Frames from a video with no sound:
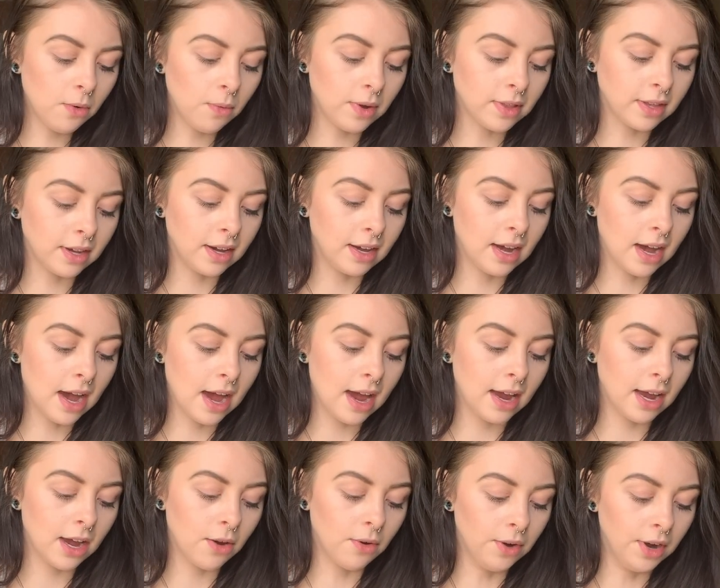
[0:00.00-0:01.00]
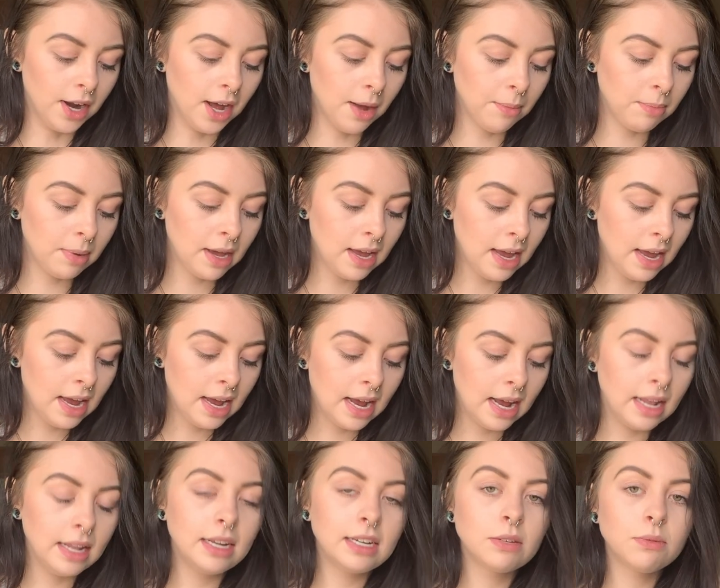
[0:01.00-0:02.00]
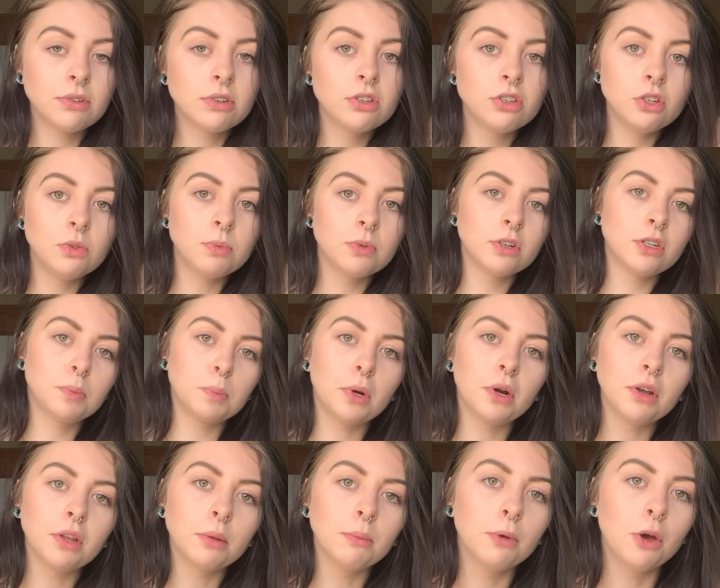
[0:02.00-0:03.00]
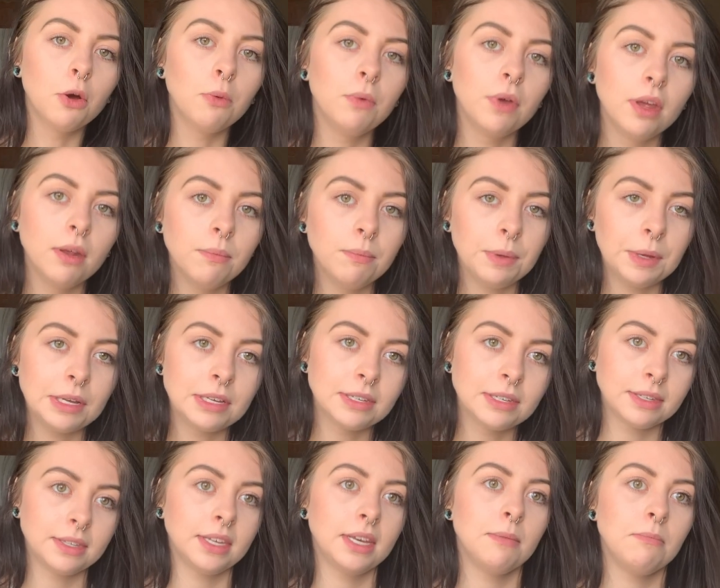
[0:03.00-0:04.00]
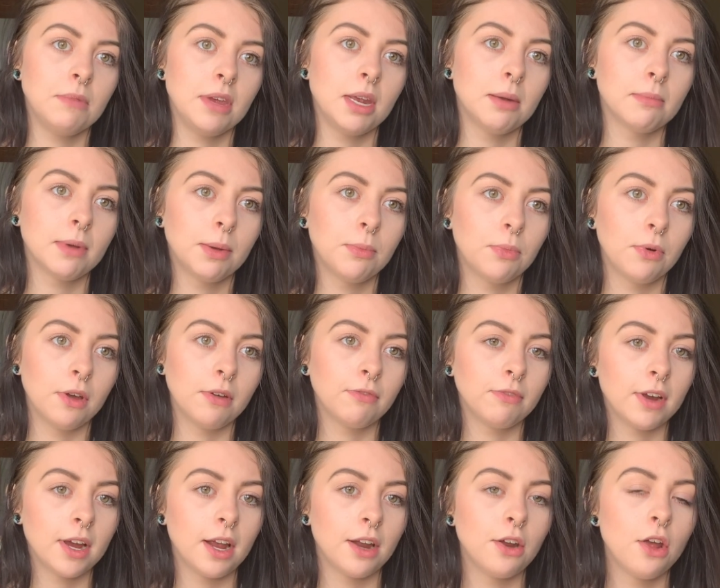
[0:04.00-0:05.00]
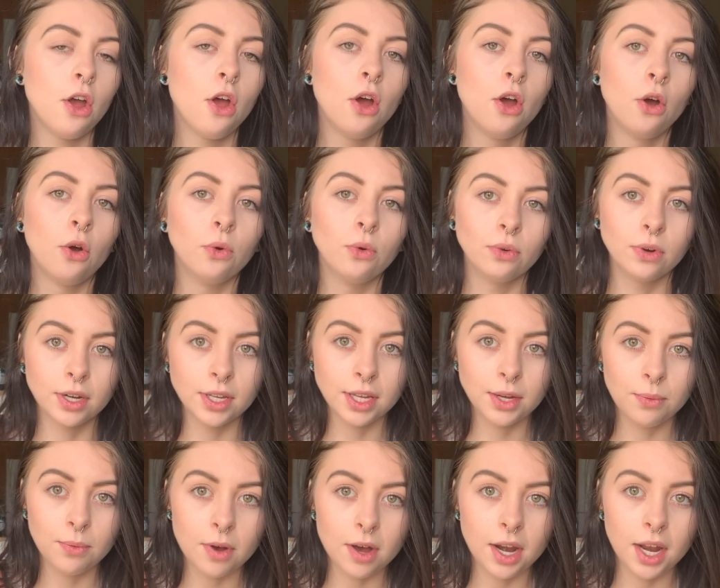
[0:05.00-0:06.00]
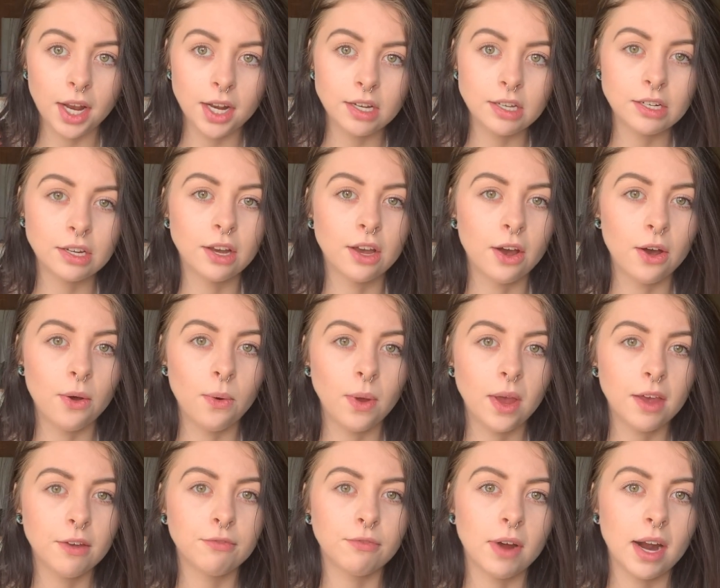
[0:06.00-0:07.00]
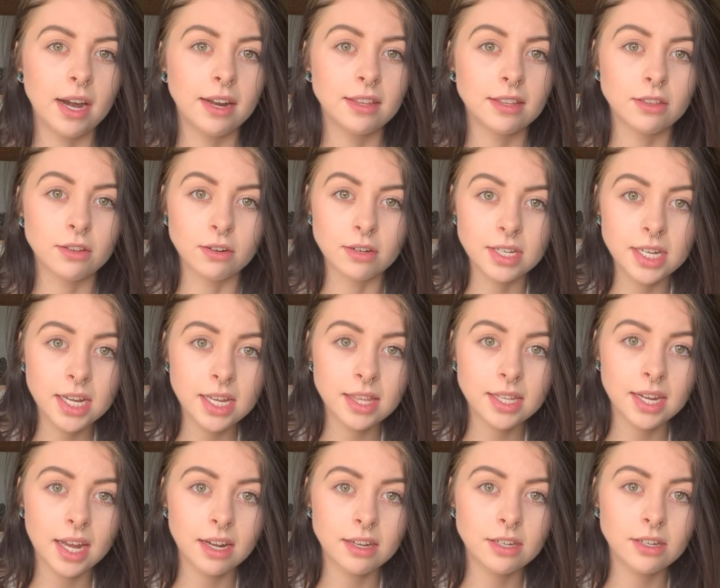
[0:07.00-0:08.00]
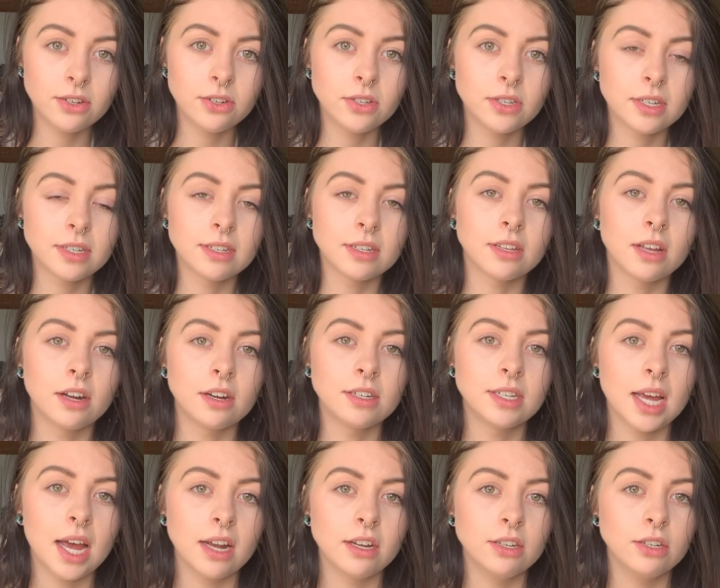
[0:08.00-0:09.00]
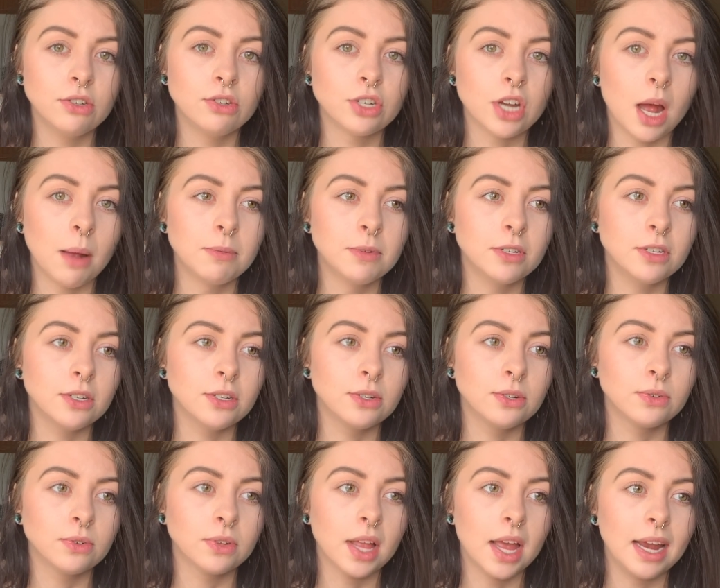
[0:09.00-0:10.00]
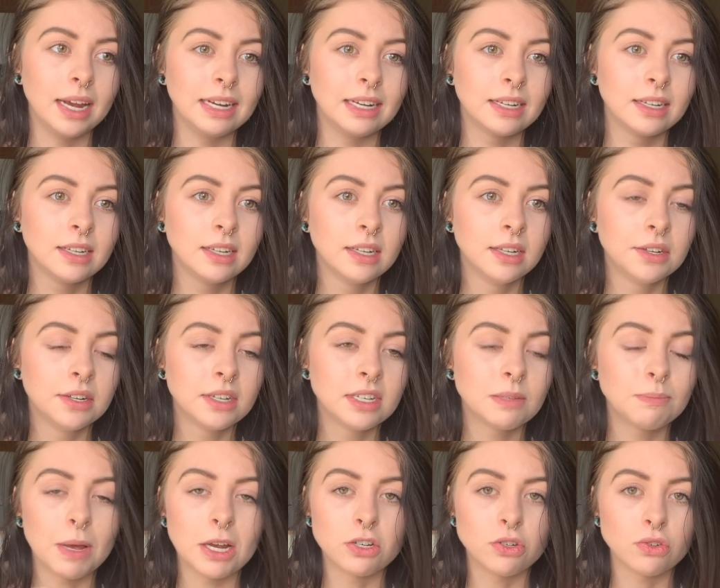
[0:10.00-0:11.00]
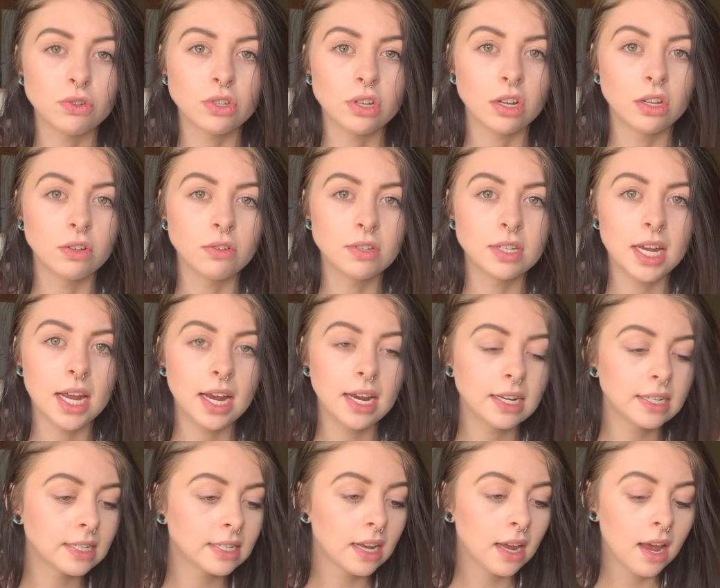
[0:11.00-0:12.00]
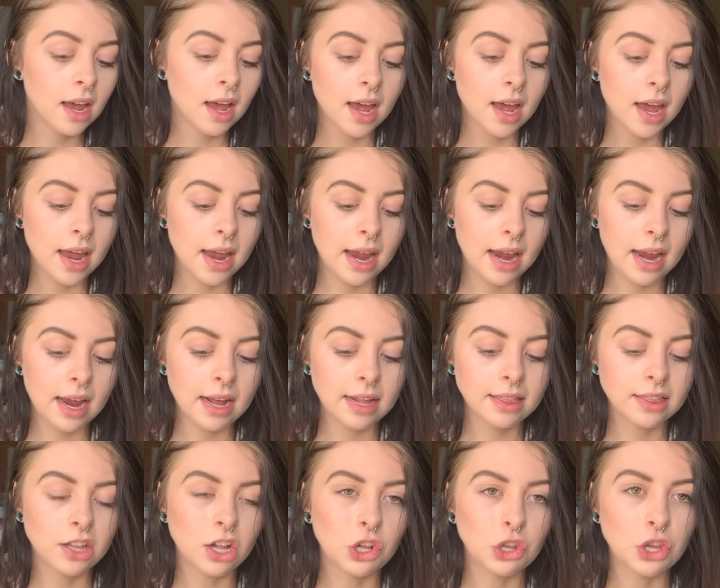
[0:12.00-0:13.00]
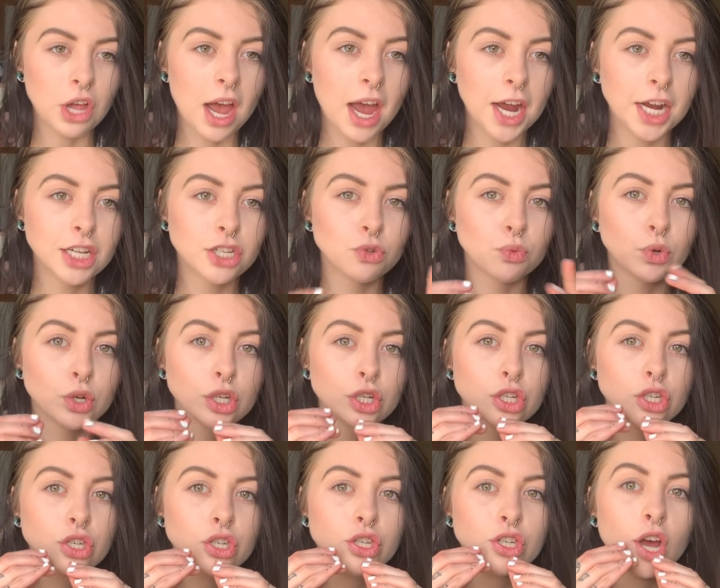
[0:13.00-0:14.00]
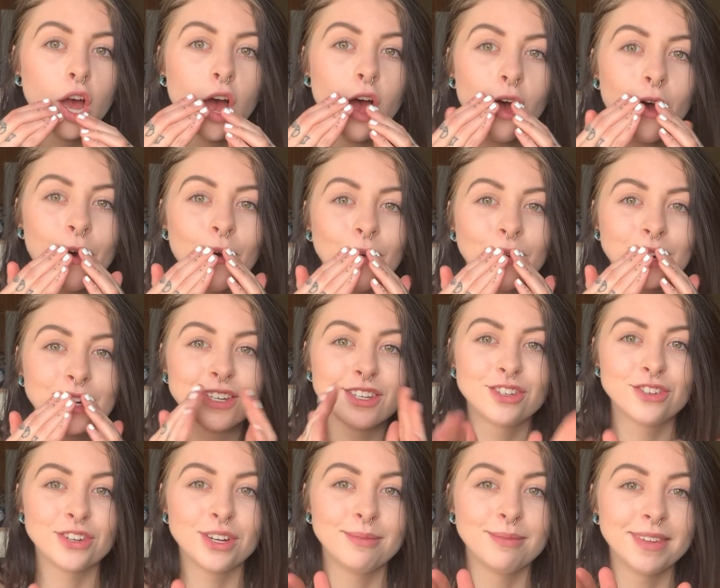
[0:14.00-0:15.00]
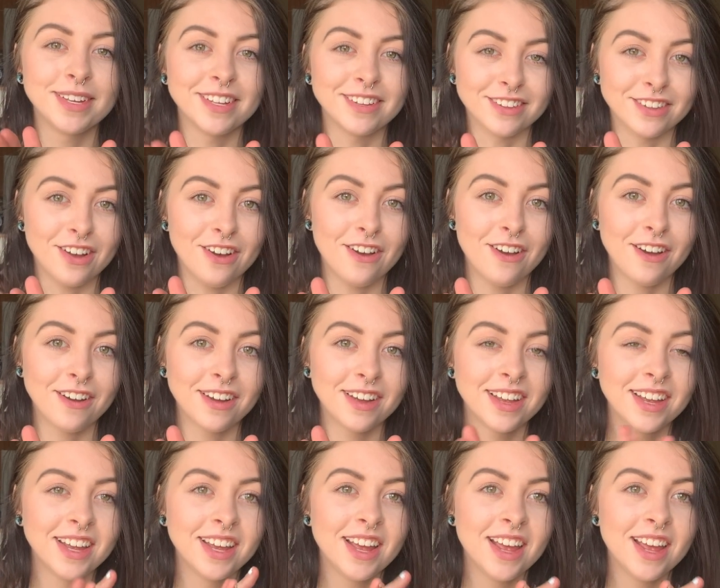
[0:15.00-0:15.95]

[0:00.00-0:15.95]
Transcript: with a guy going up, and this was super spur of the moment. Basically, me and my boyfriend really wanted to go get Friday the 13th tattoos because a lot of tattoo shops do like specials on those days, and the lines were so extremely long.